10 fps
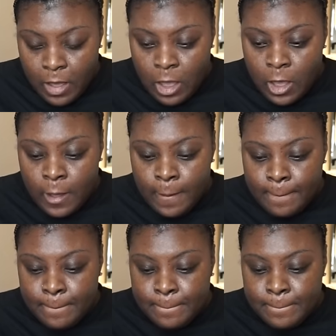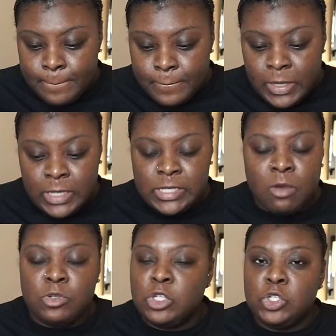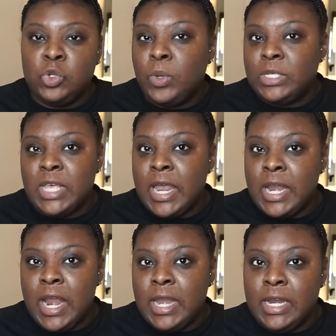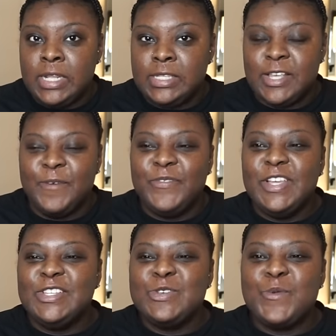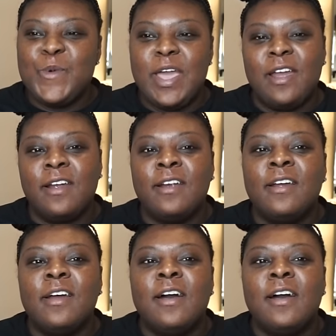because I was just too excited. I needed something to wear